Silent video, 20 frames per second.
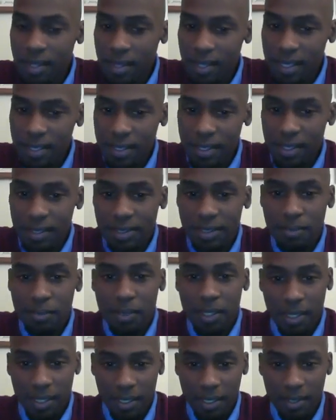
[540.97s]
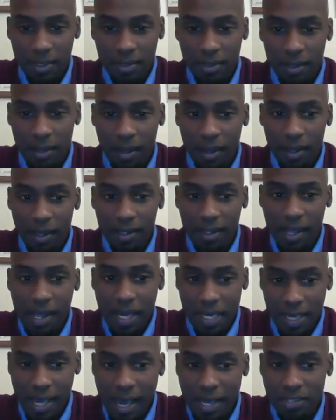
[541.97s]
listening to me. And
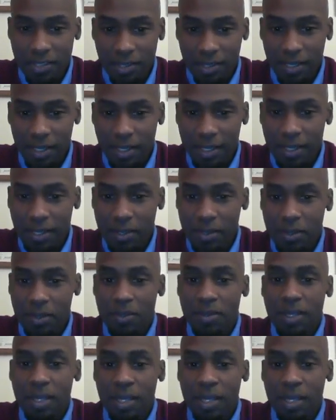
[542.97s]
naturally, you